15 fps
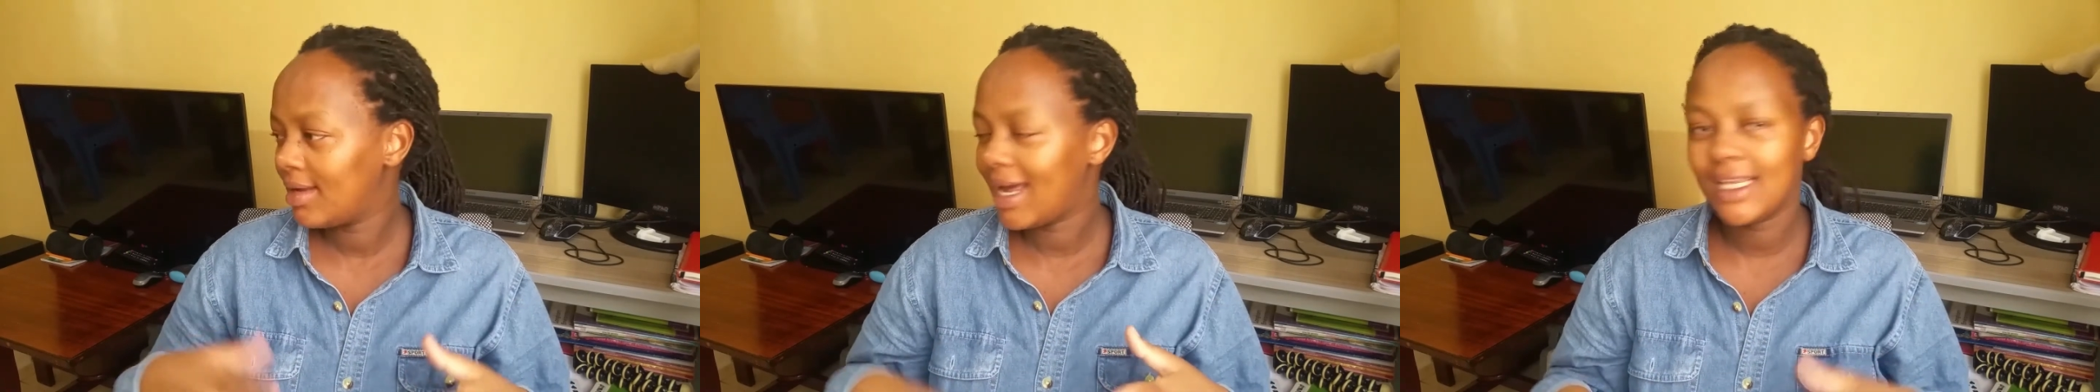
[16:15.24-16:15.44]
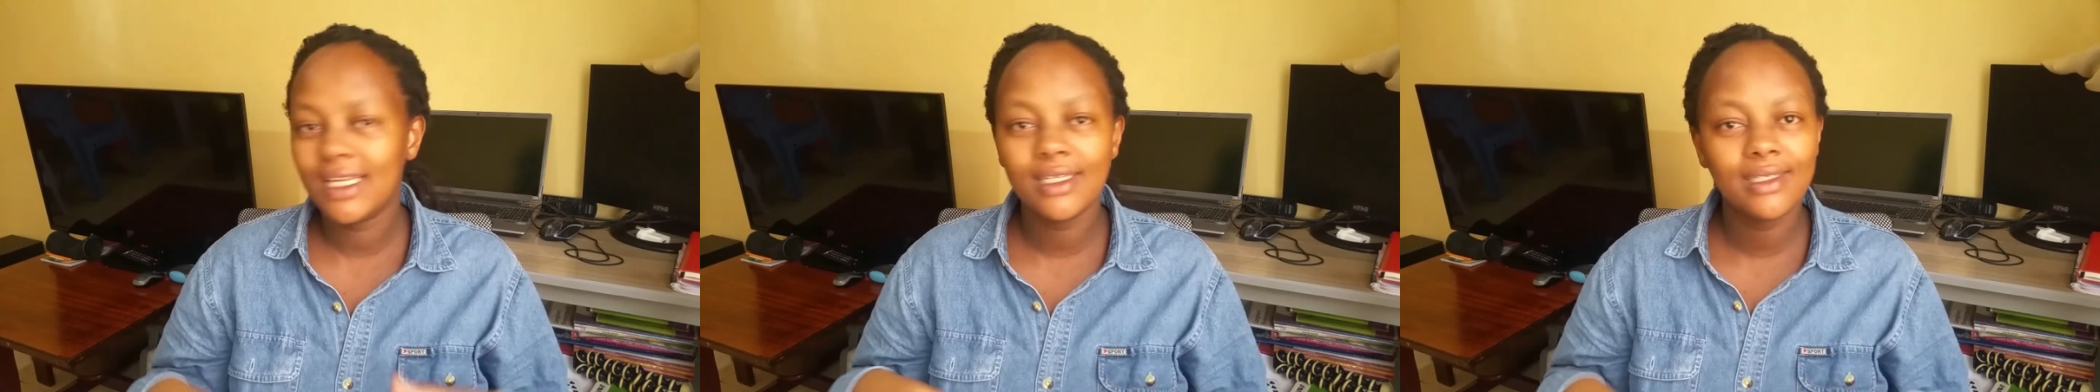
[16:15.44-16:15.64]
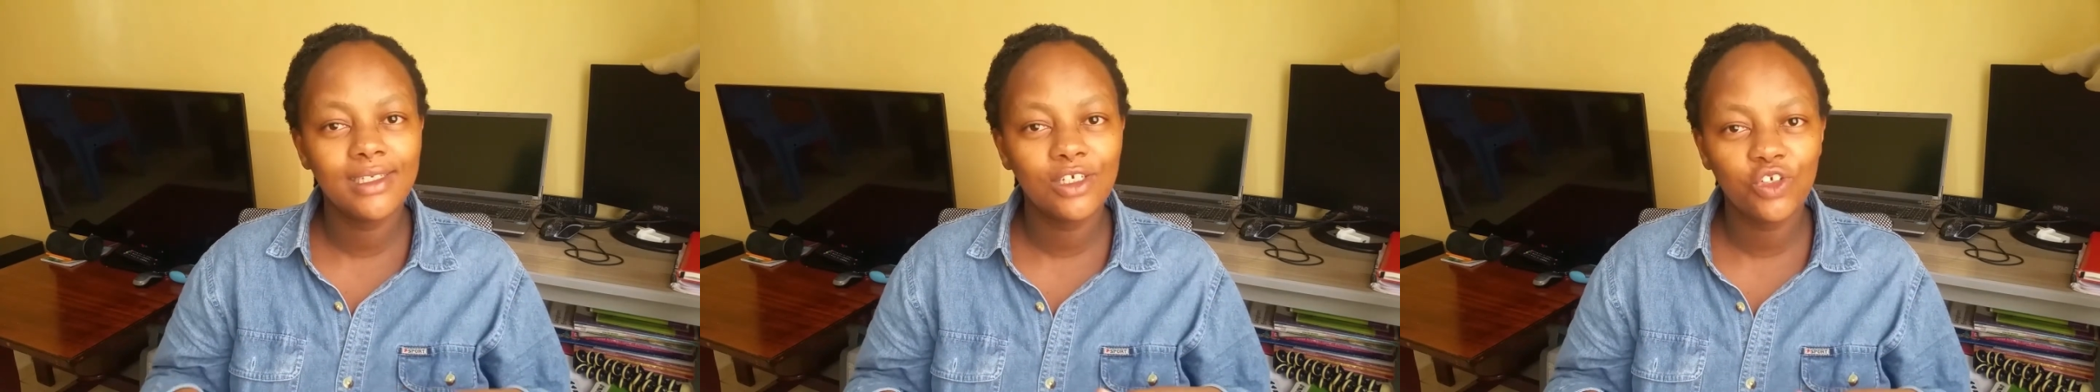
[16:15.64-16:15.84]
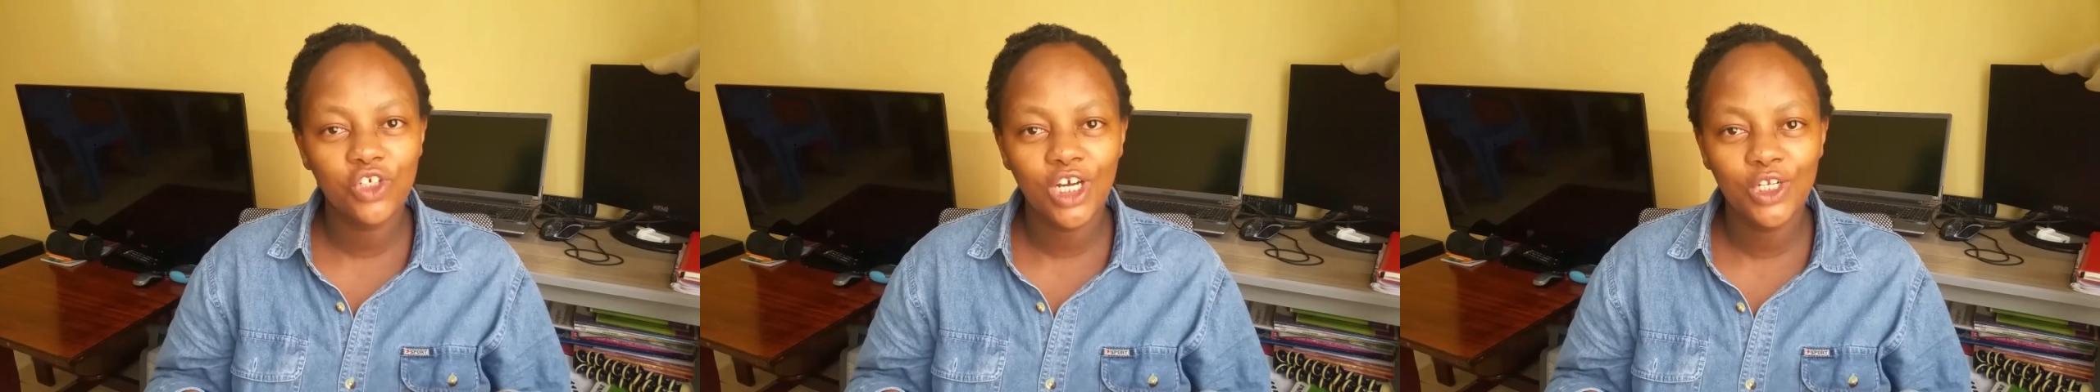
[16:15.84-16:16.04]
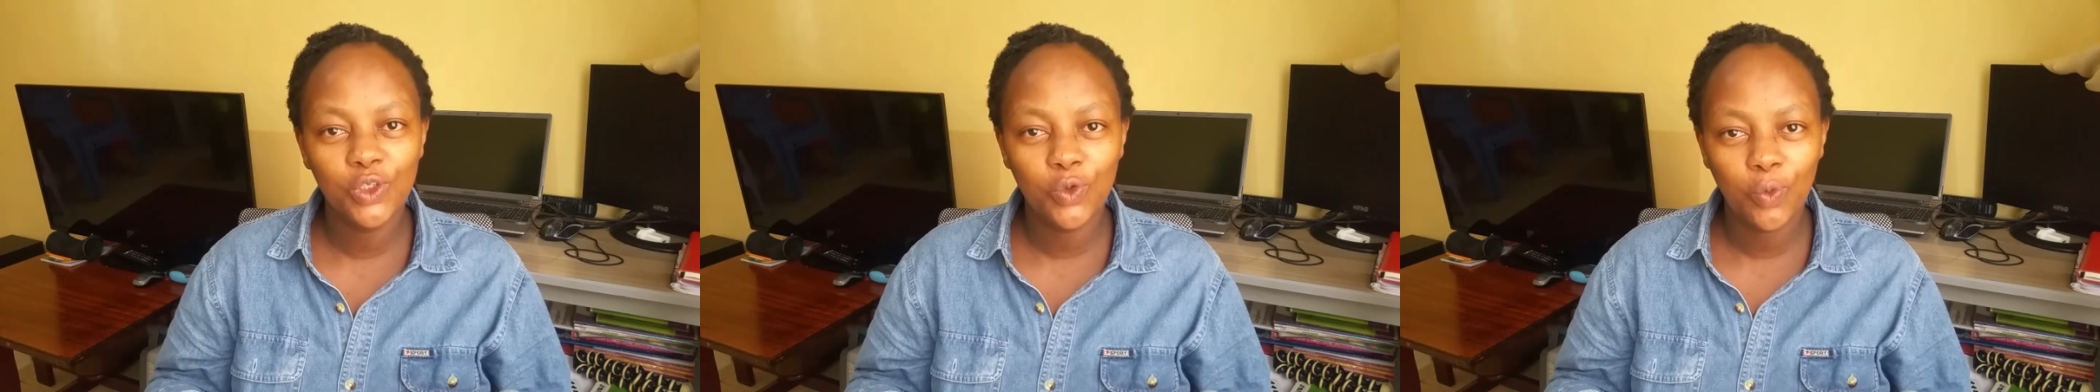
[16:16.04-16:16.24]

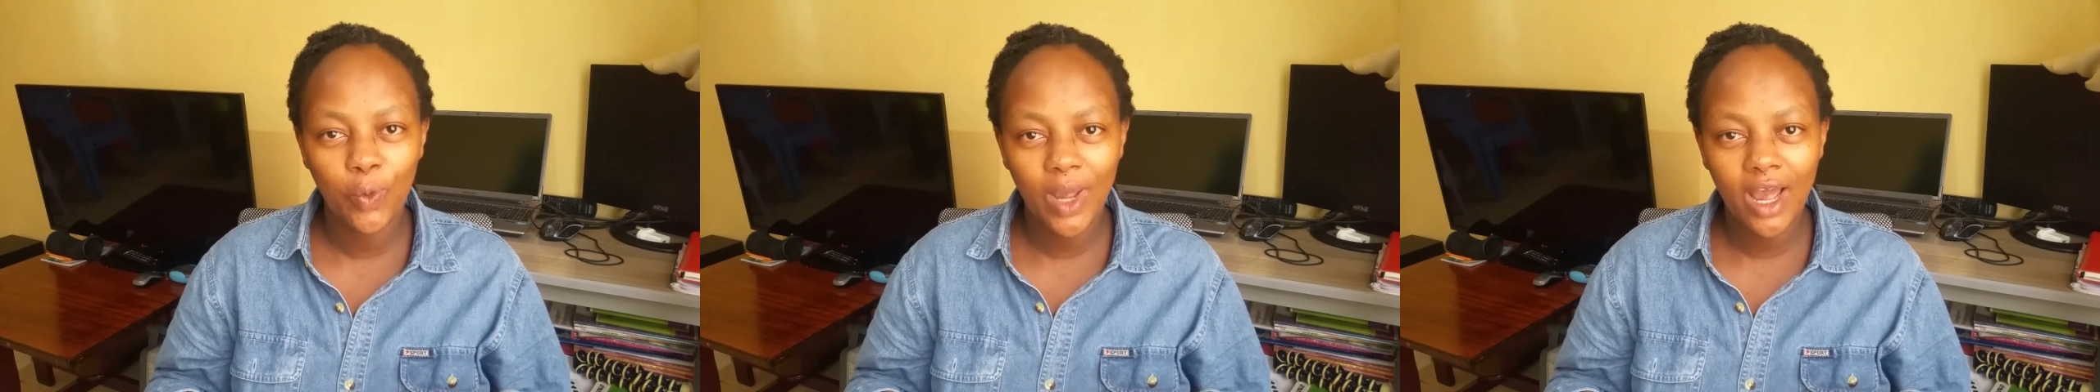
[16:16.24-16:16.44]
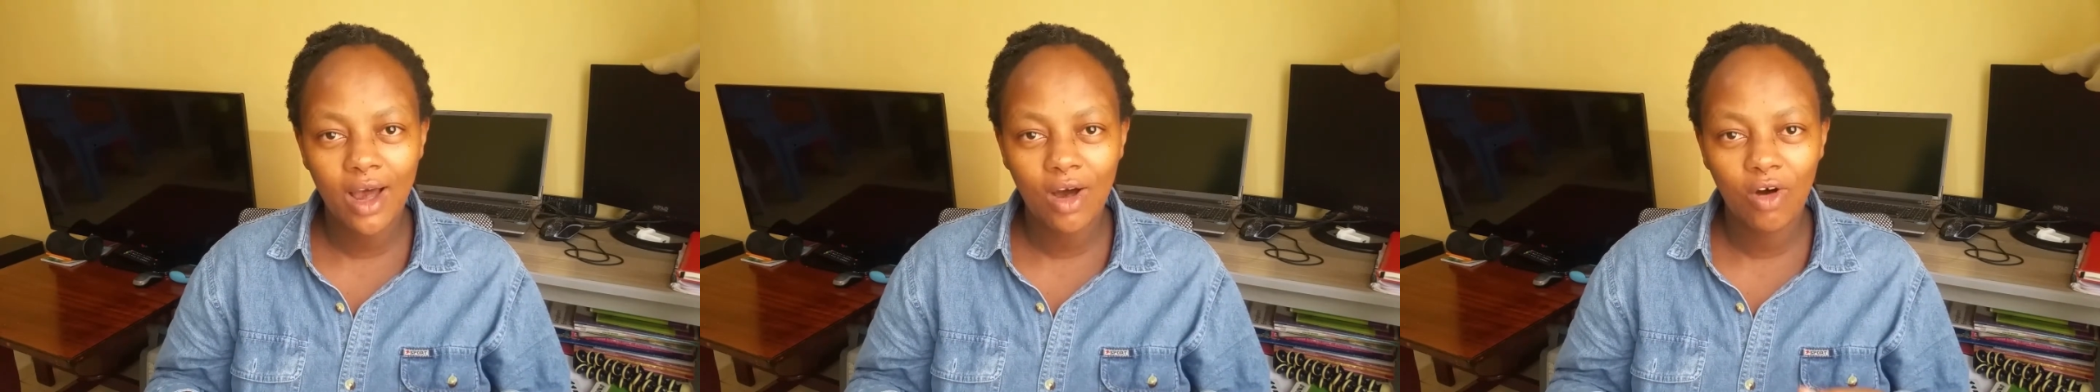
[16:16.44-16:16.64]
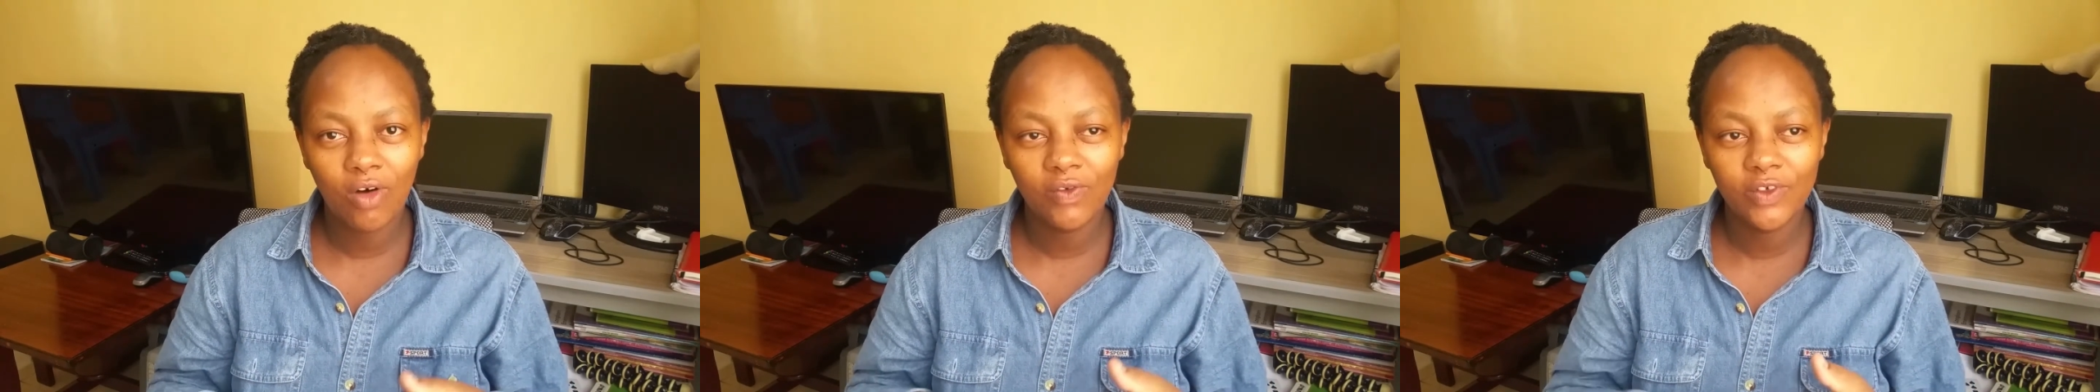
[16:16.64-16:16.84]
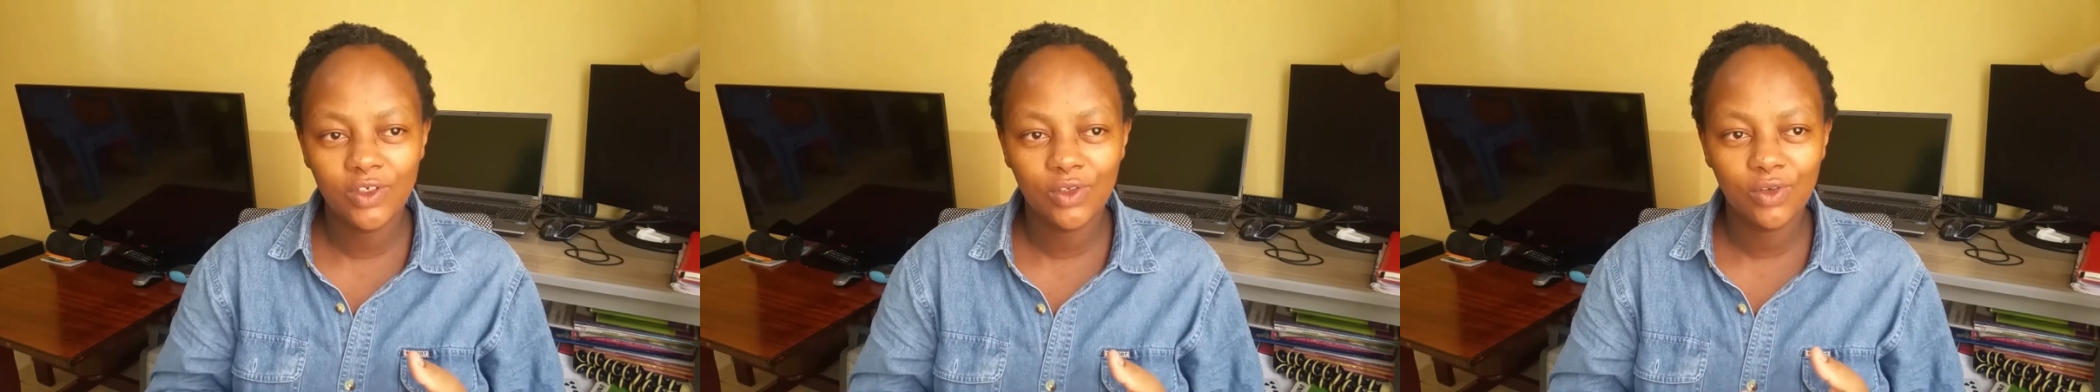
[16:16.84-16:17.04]
anesthesia to wear off,